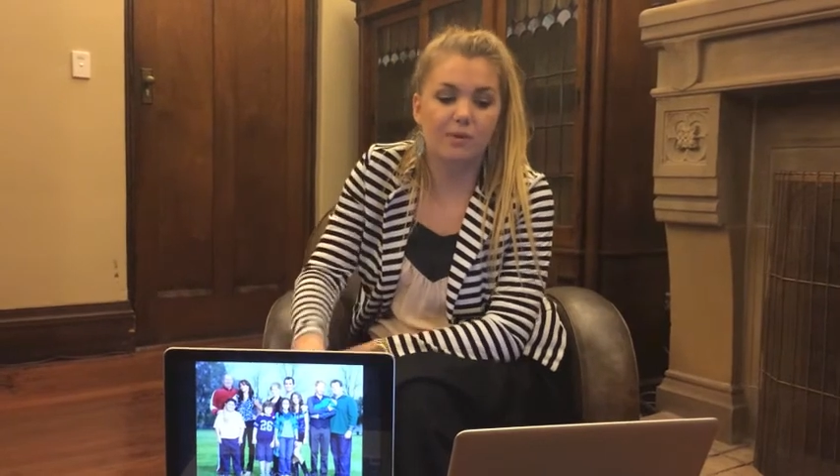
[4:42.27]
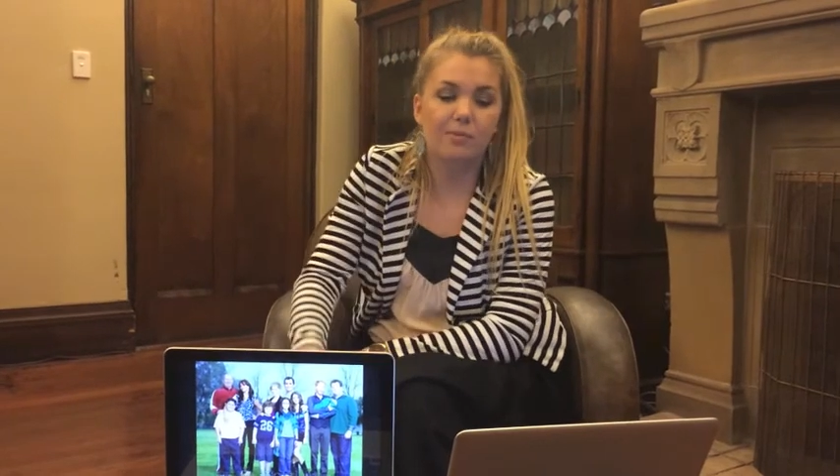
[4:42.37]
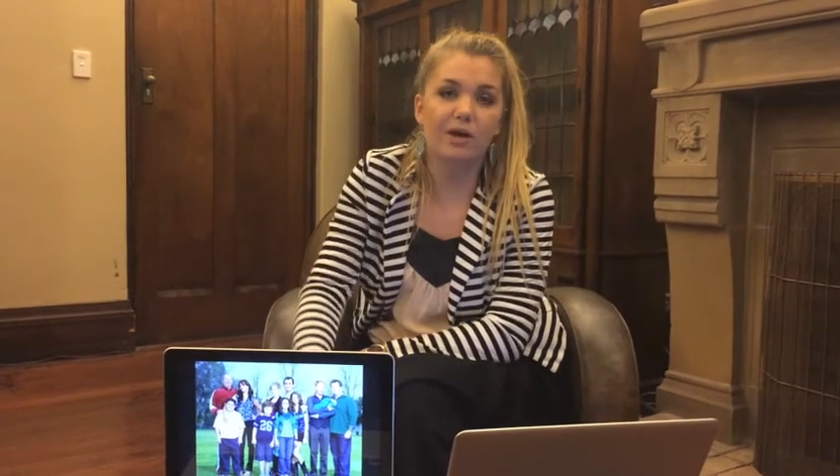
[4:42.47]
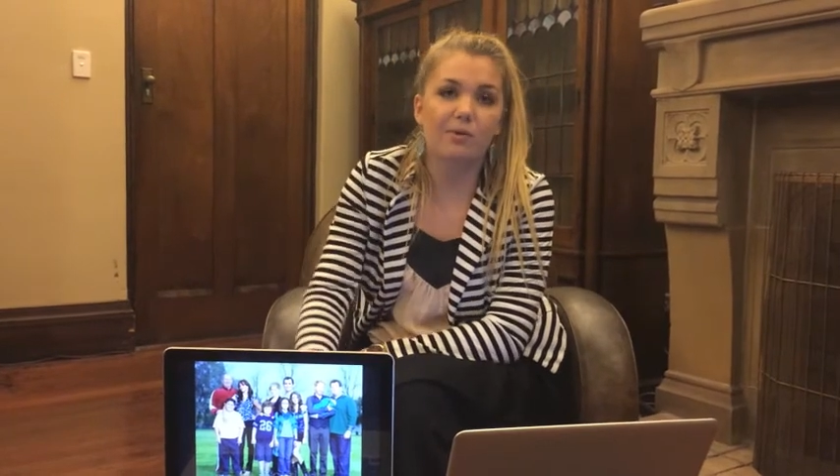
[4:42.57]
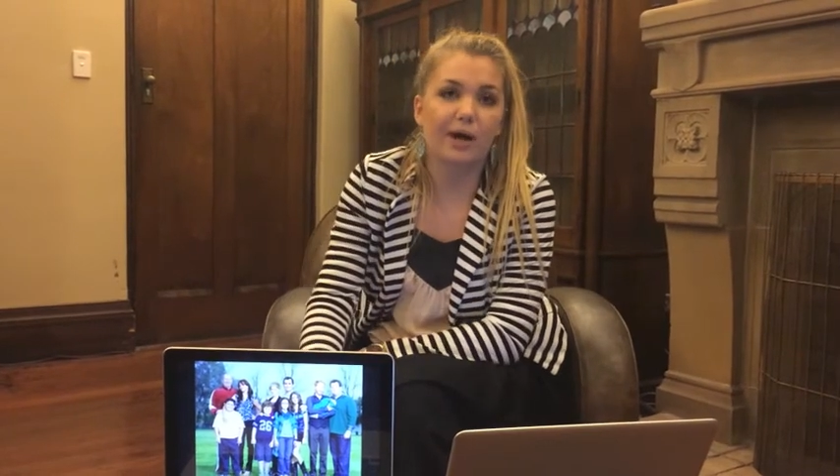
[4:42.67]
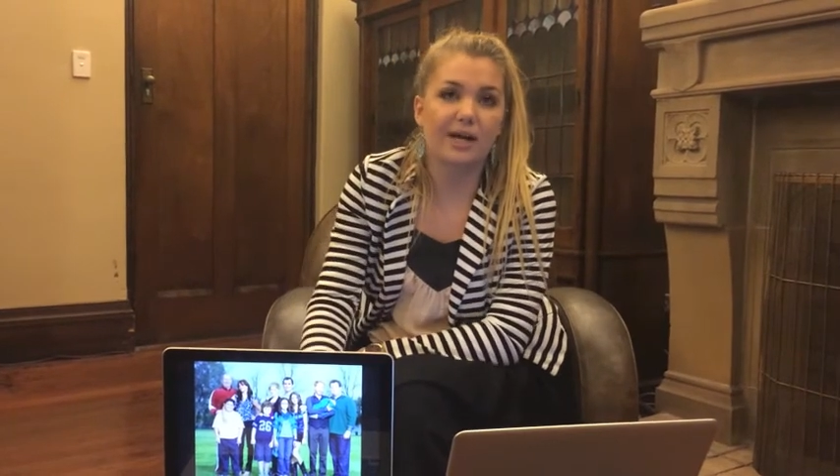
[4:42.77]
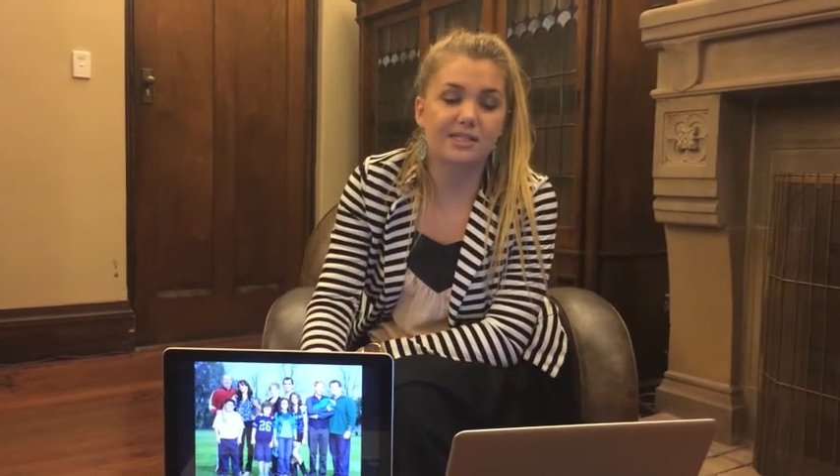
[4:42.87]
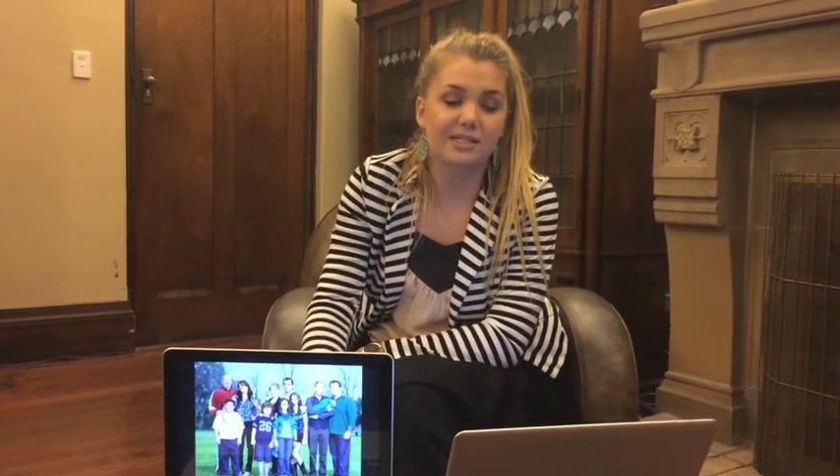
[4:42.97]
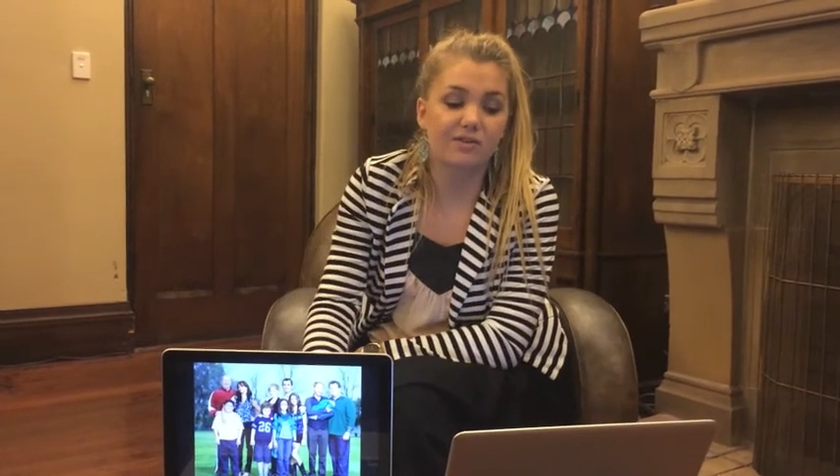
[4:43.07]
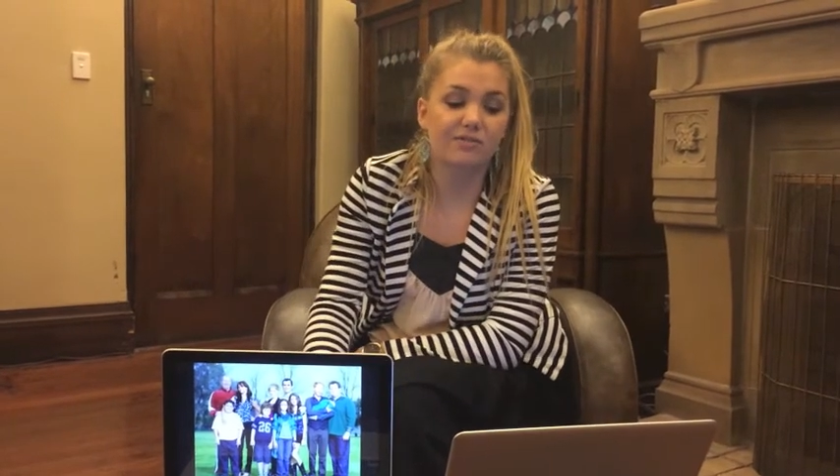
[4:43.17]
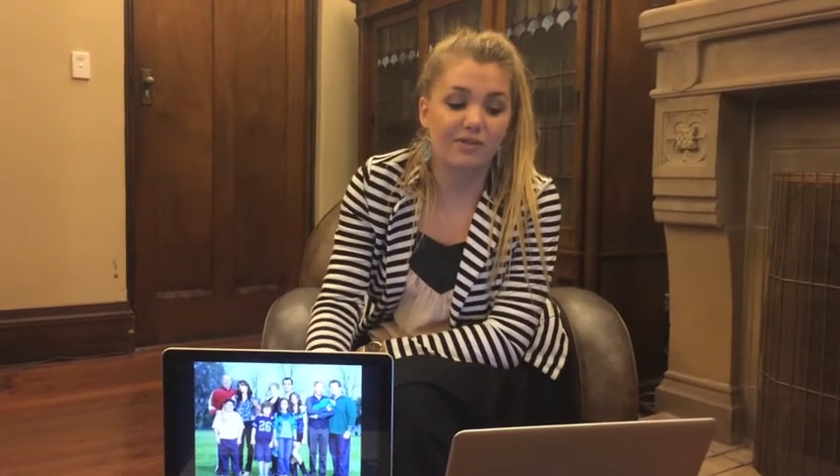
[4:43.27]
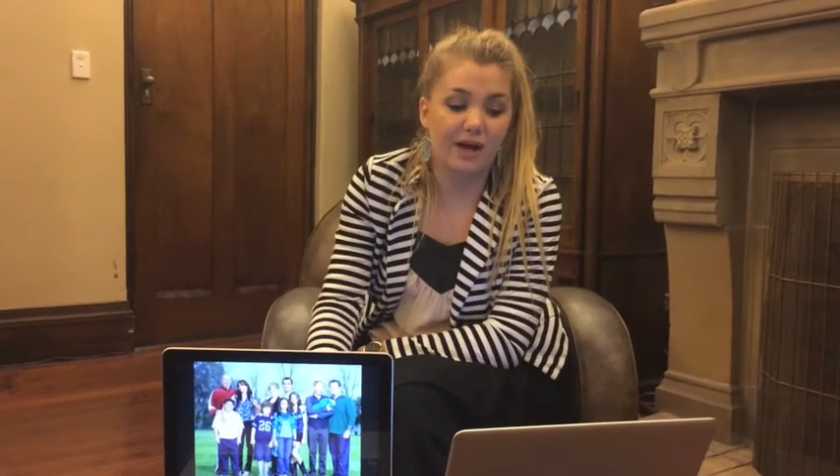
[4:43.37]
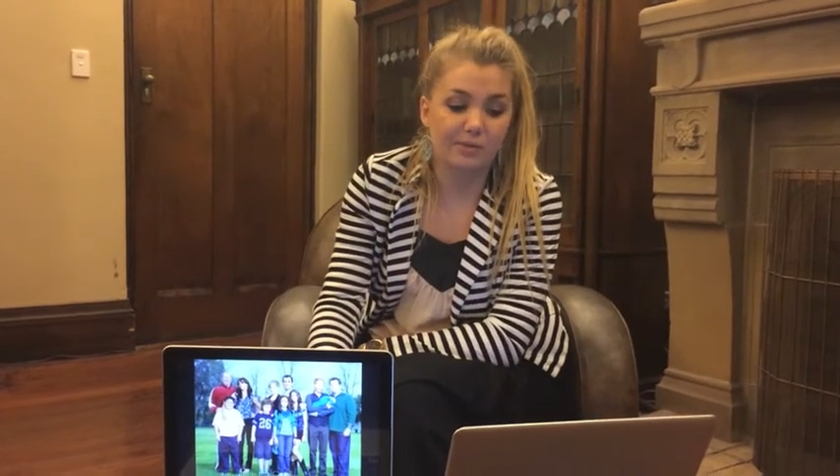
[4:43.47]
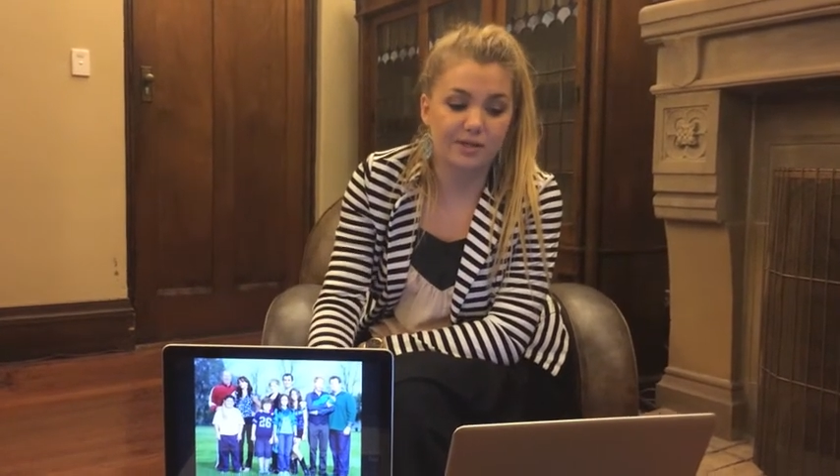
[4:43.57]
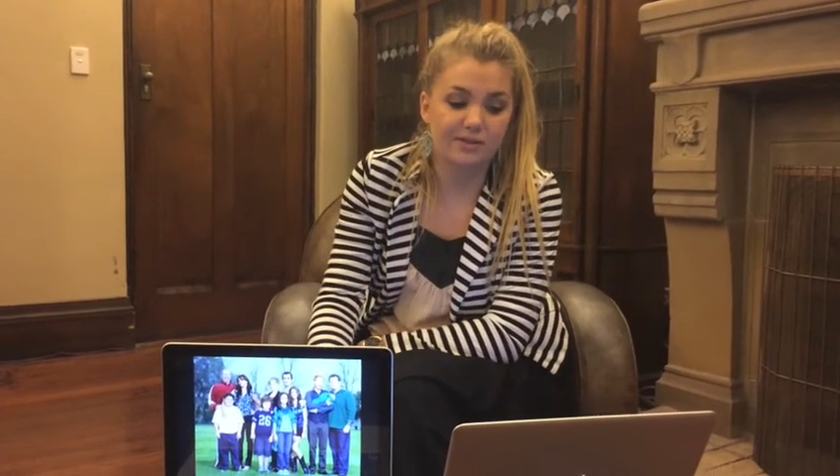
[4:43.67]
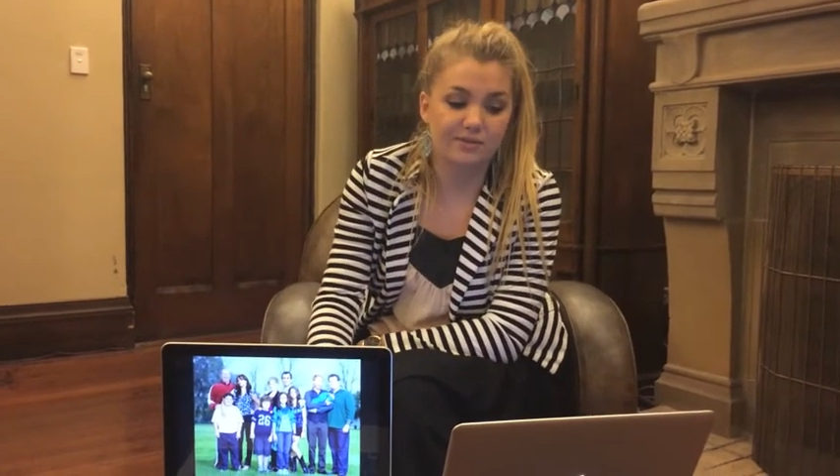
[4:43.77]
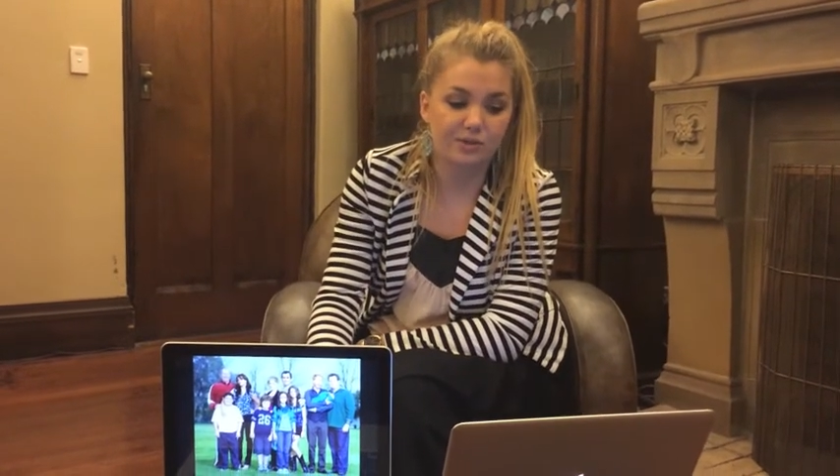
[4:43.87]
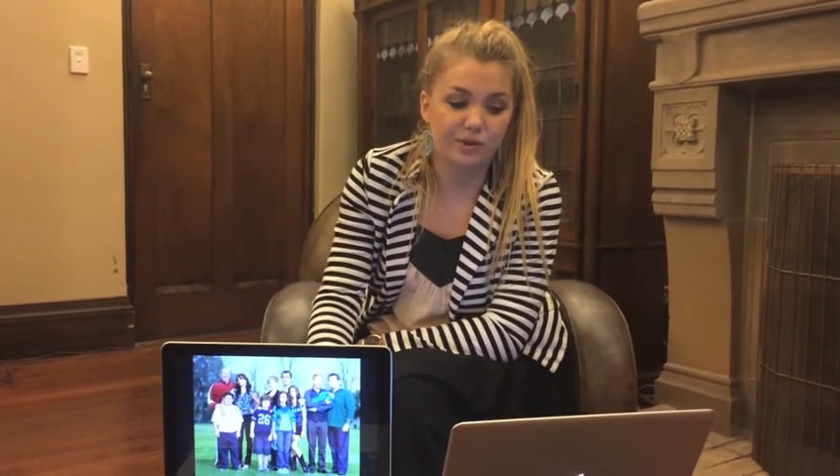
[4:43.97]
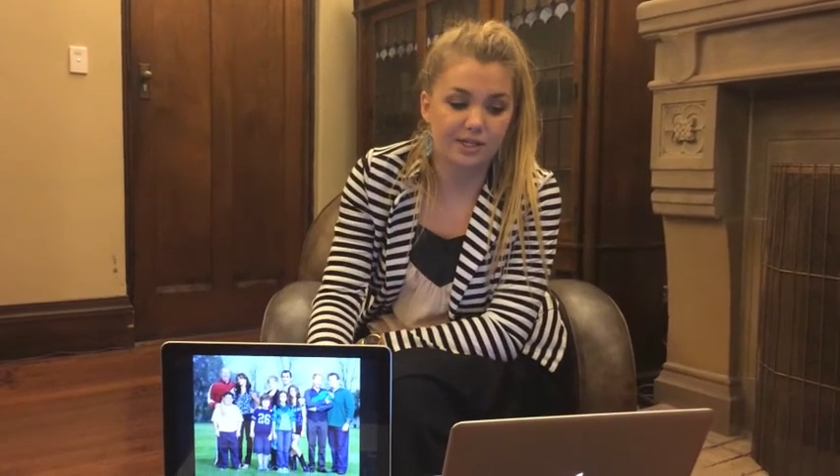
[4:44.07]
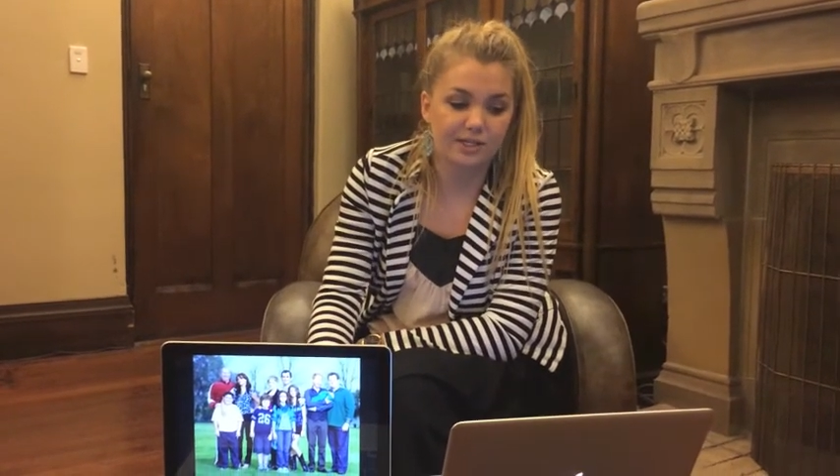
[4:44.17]
are being raised in families of
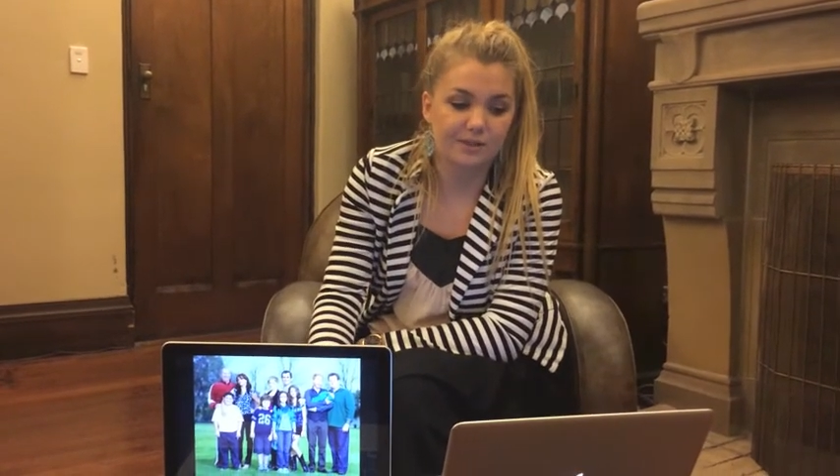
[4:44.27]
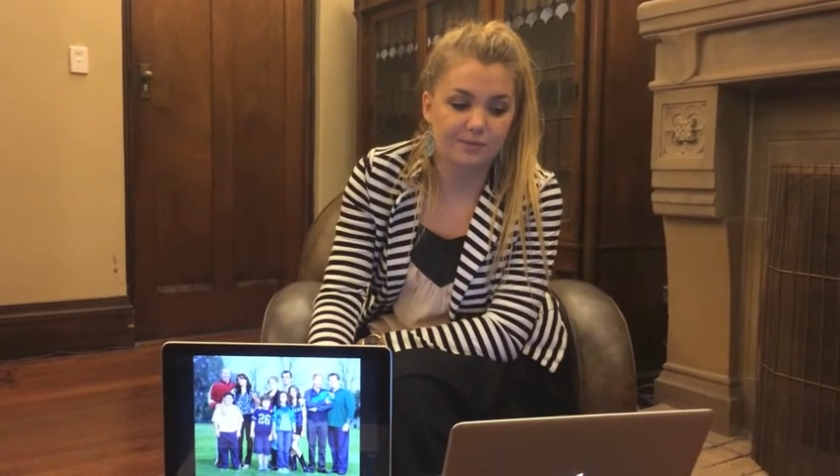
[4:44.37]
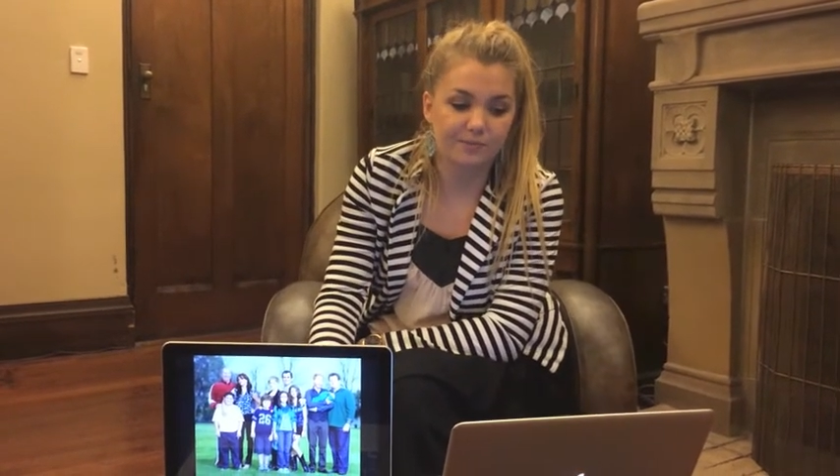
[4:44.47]
choice.